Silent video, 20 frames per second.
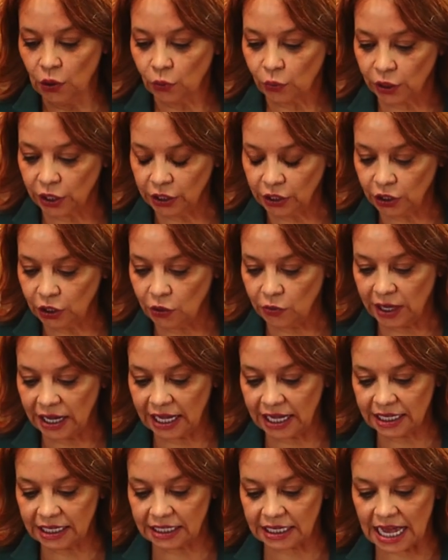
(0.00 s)
We're gonna go
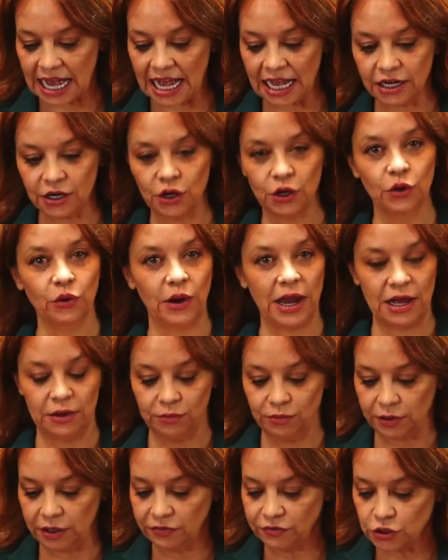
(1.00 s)
ahead and add our
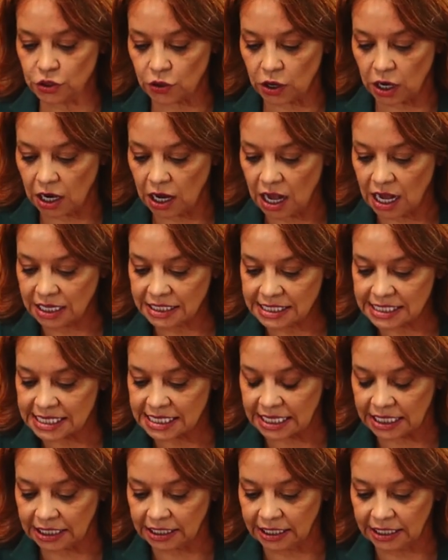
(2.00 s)
ground beef to our hot
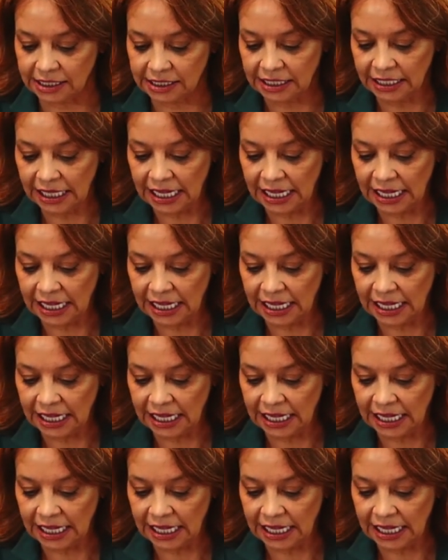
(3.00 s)
skillet,